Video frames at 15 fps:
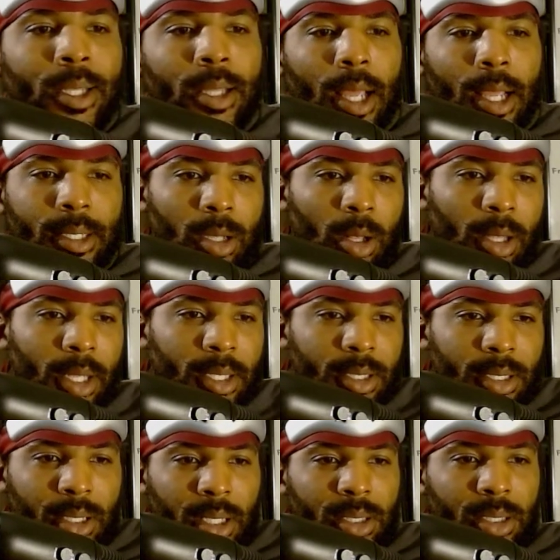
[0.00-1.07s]
And so this
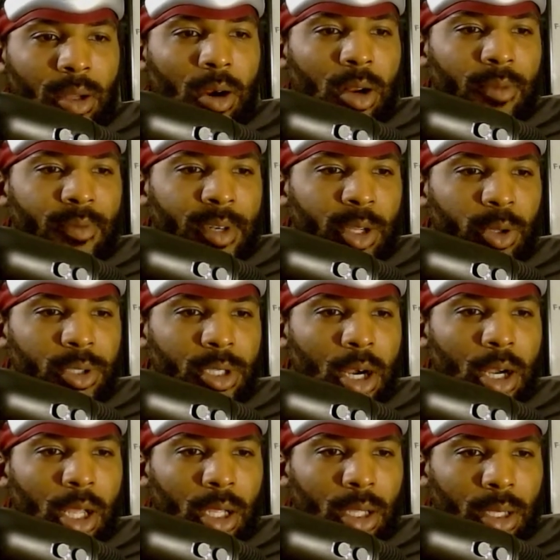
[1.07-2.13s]
is the start of a new
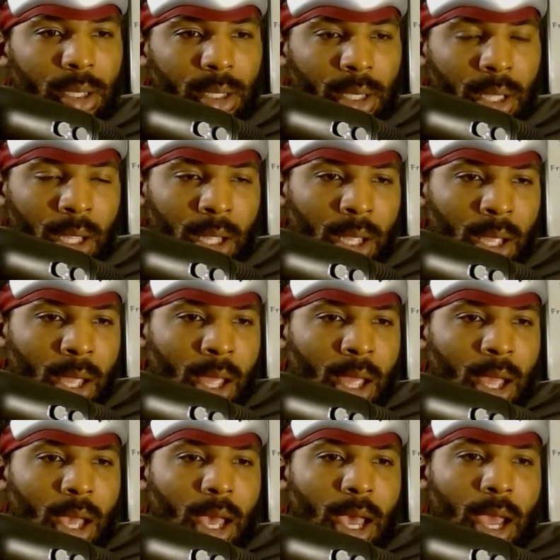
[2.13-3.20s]
journey.
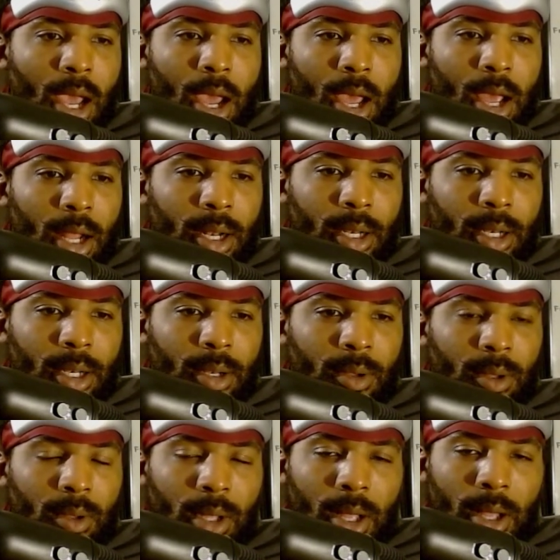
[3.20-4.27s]
And
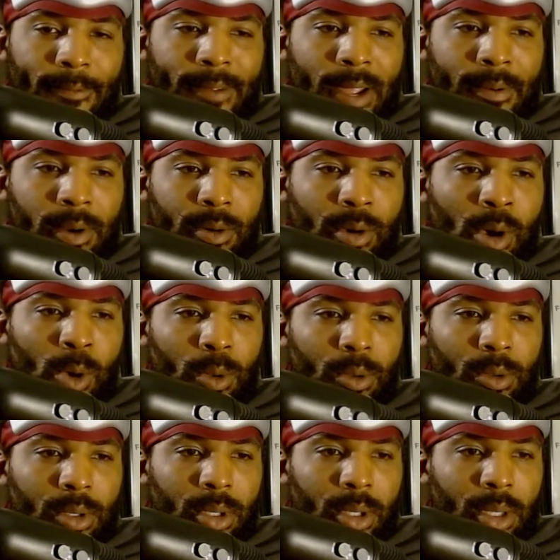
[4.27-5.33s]
a favorite
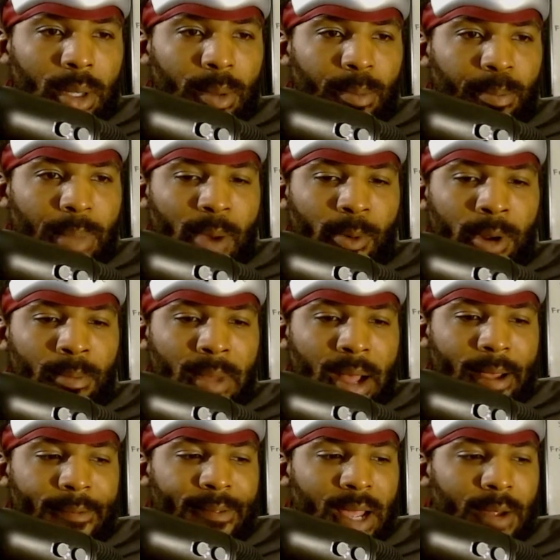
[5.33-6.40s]
quote by one of
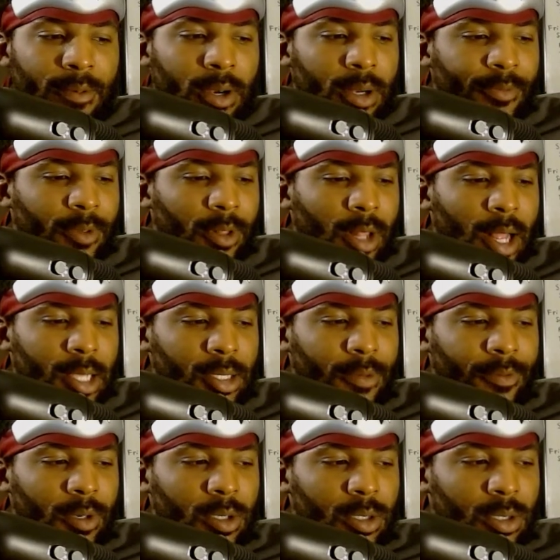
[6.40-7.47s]
my favorite
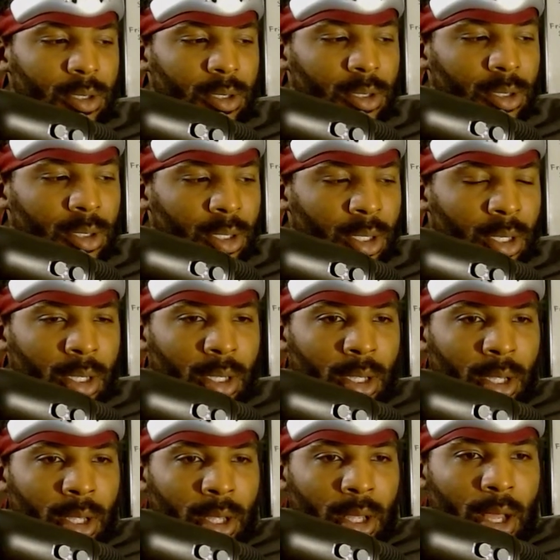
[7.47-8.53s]
philosophers,
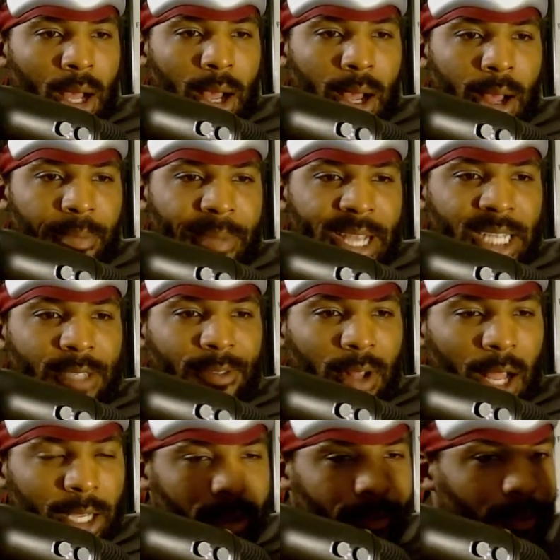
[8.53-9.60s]
Mace
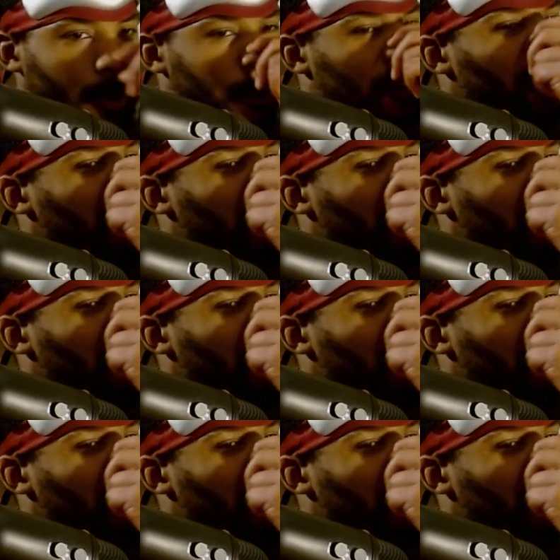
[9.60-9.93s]
Philosopher.